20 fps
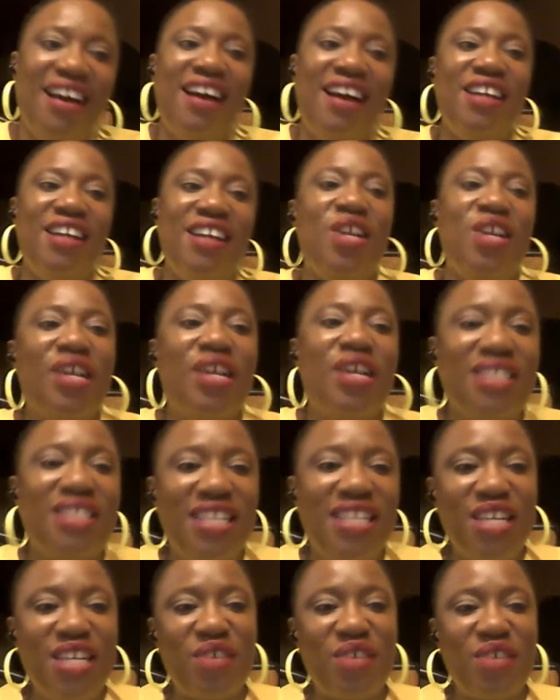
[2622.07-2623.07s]
Nicotine
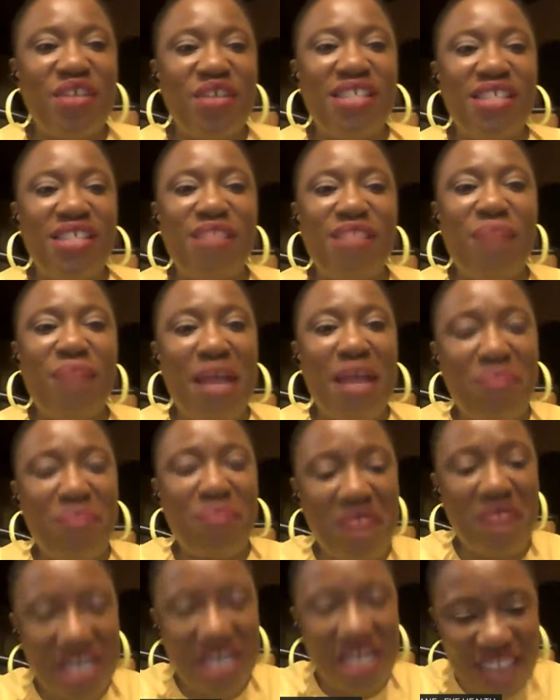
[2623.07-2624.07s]
increases blood
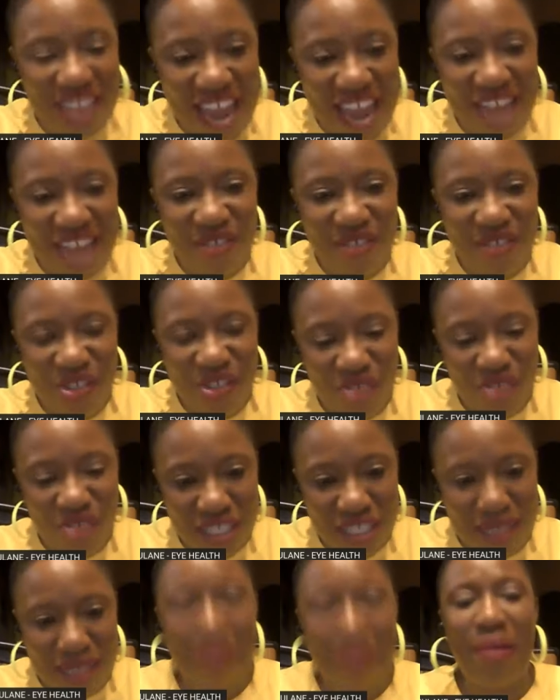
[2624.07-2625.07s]
pressure and restricts
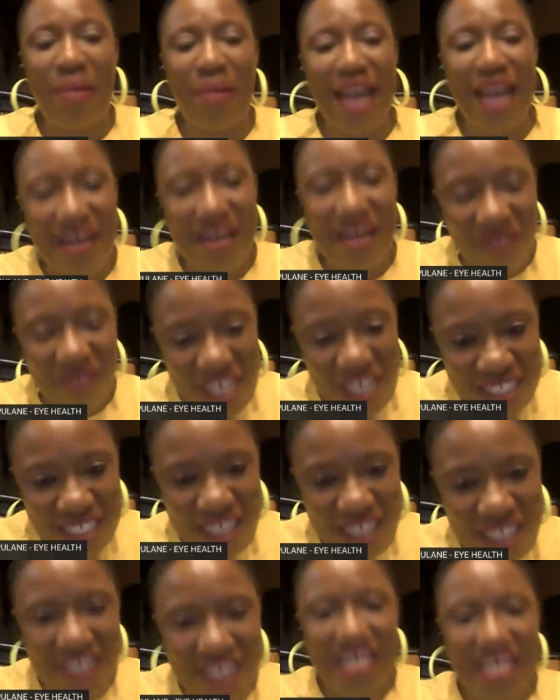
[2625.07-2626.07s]
blood
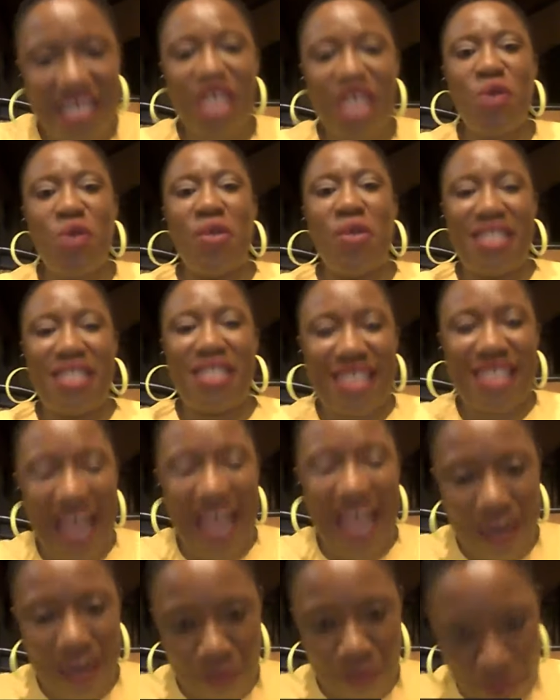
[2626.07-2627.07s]
vessels in your scalp.